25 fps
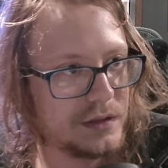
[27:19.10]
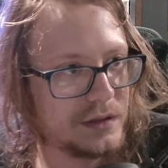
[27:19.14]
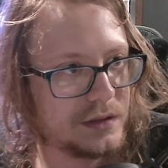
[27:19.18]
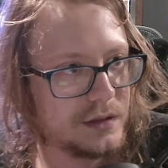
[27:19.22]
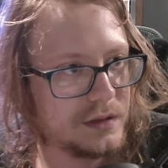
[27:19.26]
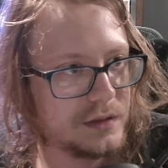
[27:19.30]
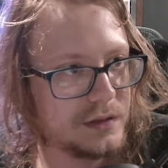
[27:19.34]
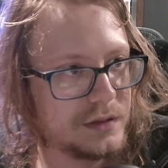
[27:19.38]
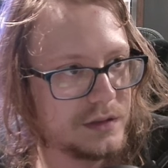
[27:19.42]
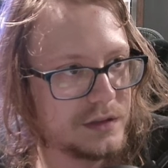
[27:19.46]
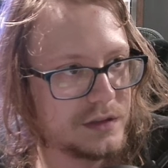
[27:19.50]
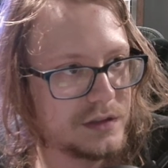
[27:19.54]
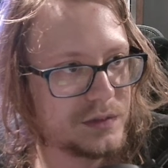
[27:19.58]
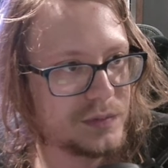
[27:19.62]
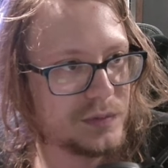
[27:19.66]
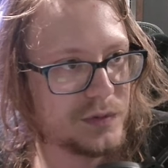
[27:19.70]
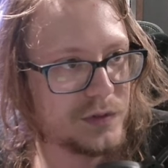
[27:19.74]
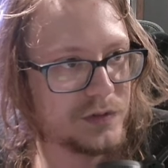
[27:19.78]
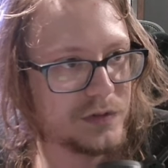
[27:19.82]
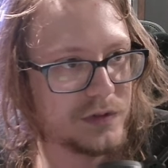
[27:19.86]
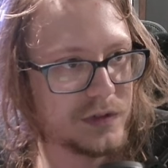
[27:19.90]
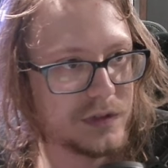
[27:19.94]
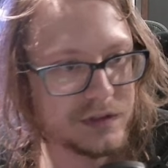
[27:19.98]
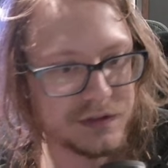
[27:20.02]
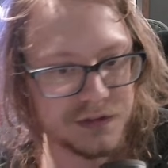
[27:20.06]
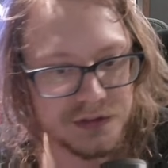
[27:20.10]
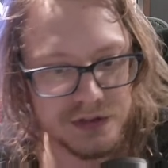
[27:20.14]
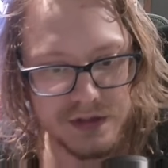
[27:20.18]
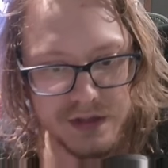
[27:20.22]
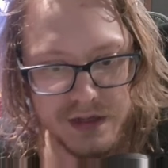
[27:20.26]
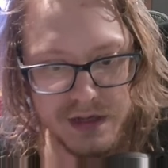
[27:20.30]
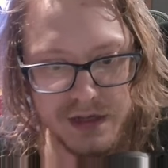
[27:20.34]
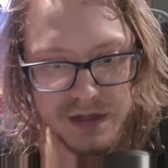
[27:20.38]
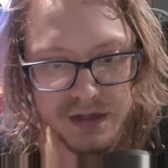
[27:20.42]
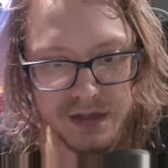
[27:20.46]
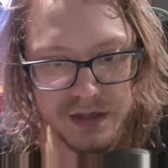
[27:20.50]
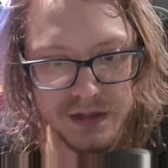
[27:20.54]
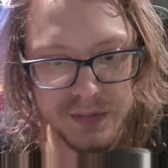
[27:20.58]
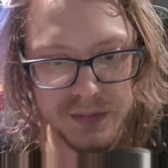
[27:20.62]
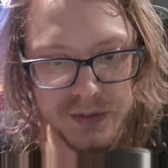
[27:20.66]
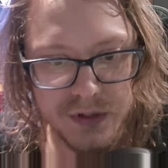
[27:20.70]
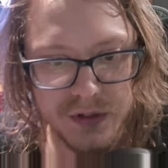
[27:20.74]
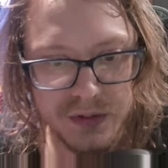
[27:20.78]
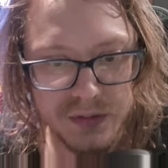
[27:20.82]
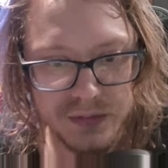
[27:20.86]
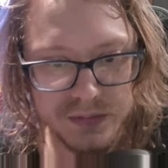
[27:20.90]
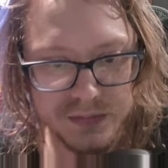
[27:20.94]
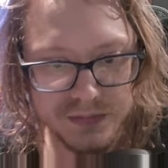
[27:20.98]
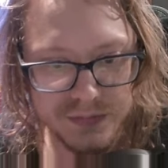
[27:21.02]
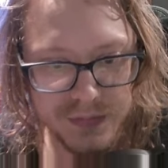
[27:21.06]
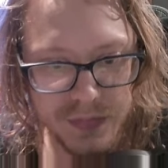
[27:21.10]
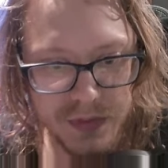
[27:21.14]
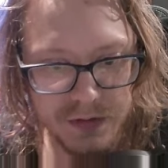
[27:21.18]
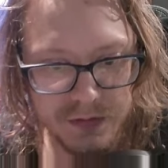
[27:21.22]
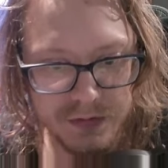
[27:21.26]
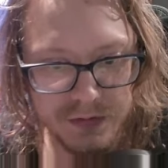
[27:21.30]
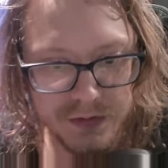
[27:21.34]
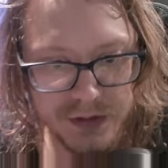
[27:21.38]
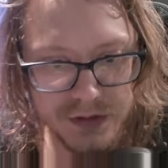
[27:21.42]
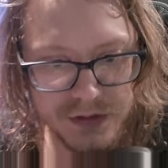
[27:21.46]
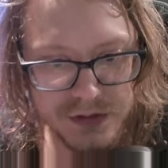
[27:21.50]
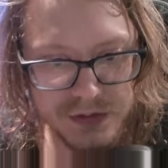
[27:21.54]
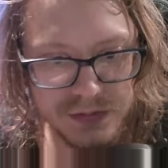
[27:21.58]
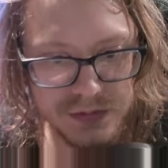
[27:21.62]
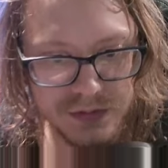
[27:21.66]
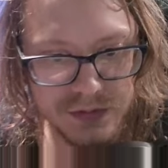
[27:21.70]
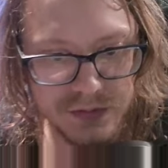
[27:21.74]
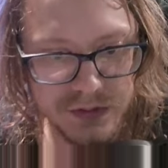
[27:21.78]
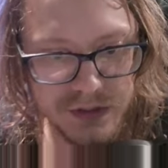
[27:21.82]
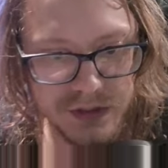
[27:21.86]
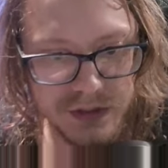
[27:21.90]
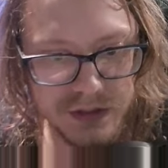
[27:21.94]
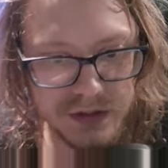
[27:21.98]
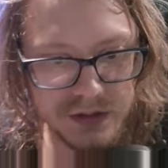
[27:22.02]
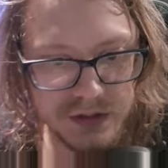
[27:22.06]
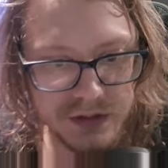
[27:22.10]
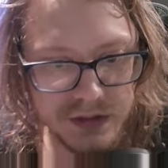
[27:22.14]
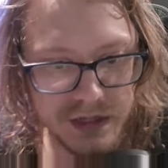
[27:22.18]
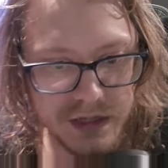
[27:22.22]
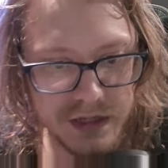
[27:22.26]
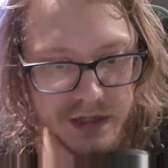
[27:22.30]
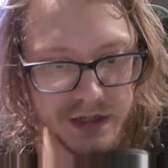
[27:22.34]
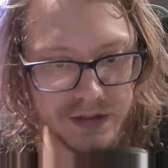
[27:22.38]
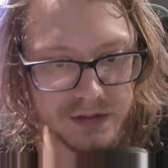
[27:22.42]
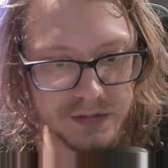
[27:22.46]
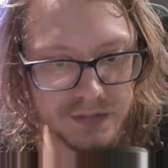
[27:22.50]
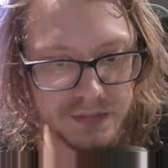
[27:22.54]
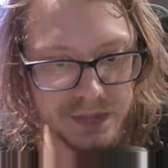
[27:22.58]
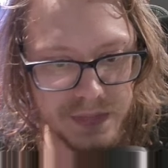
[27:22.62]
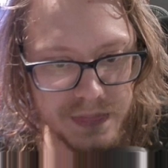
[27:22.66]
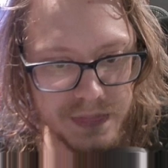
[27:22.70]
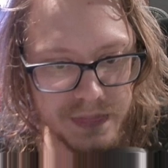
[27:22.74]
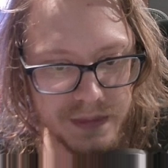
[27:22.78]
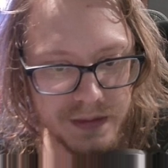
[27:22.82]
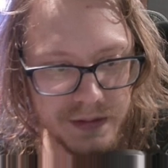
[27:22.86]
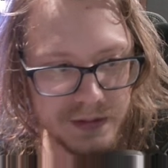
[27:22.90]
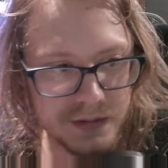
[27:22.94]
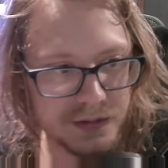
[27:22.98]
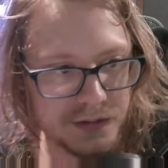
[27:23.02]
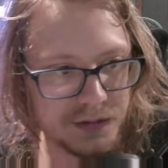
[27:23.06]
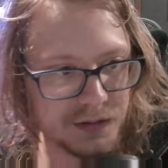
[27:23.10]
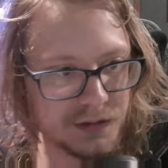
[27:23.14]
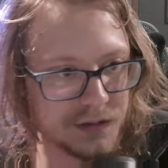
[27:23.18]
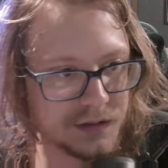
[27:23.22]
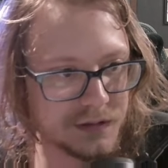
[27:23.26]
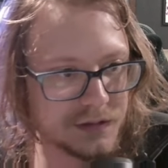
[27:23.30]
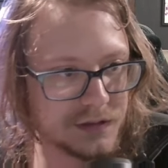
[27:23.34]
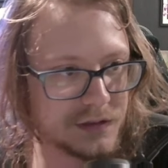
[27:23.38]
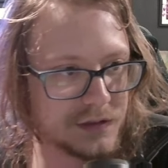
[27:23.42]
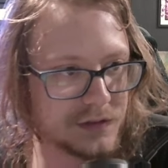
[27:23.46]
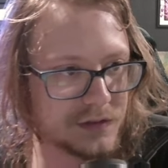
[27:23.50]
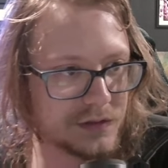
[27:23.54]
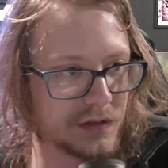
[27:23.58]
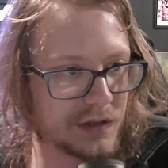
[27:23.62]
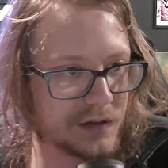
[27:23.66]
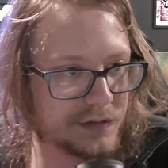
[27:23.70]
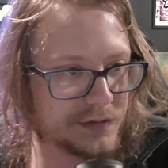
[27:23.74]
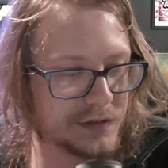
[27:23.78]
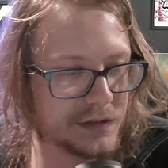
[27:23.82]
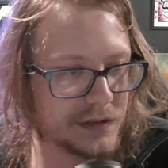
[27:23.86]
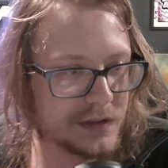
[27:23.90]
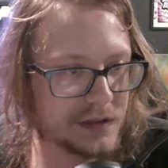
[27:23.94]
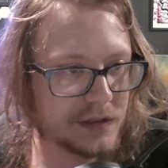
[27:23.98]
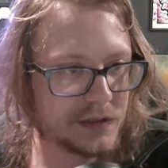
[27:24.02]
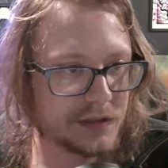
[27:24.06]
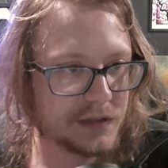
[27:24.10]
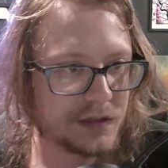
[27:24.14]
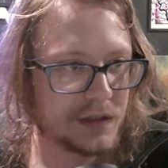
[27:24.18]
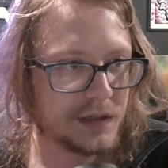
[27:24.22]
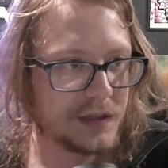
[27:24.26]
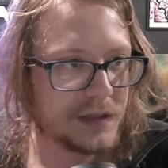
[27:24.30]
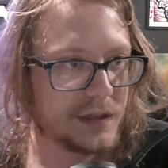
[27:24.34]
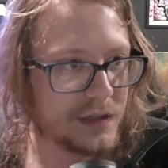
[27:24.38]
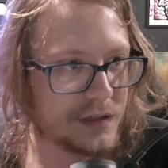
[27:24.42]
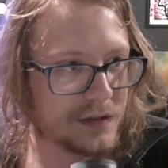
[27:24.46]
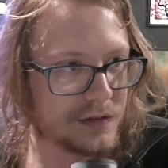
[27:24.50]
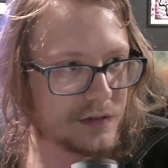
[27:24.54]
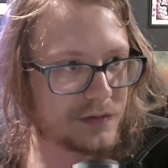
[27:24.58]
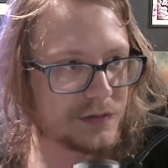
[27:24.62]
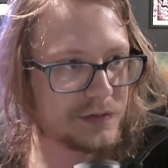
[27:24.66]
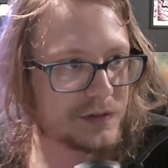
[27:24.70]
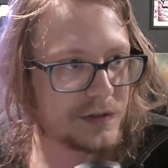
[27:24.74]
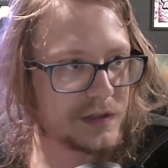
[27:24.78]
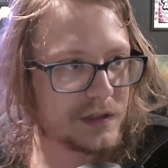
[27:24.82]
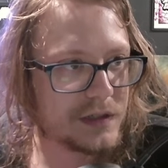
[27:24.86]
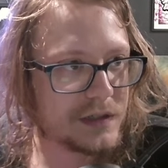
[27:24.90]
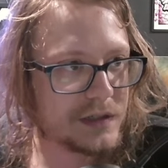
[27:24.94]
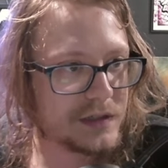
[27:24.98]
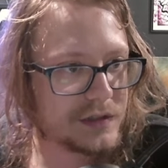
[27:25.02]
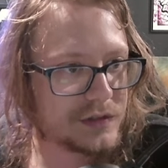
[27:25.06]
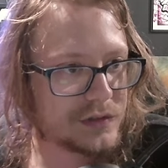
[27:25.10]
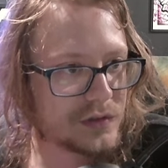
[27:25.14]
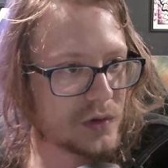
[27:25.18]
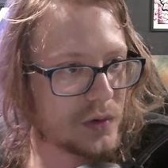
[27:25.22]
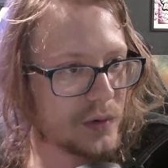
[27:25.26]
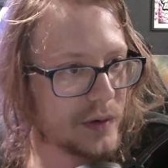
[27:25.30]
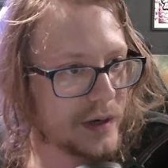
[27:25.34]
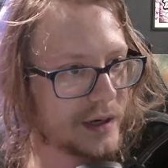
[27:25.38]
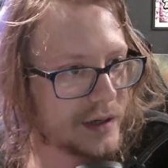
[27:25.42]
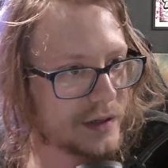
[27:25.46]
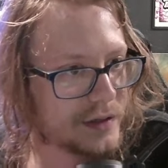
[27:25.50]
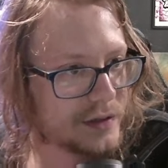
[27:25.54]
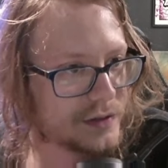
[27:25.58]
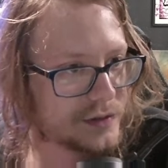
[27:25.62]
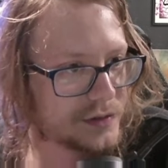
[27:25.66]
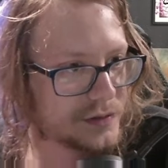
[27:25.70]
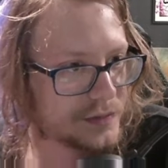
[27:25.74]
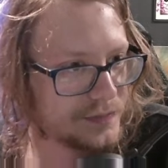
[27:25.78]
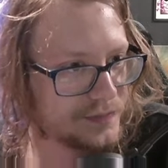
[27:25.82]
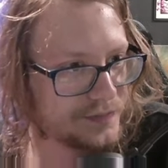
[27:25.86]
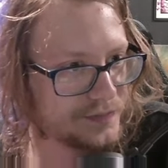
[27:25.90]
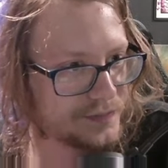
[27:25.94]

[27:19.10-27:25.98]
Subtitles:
let's move on to that demo. The first one we're going to look at are these lovely infinity squares.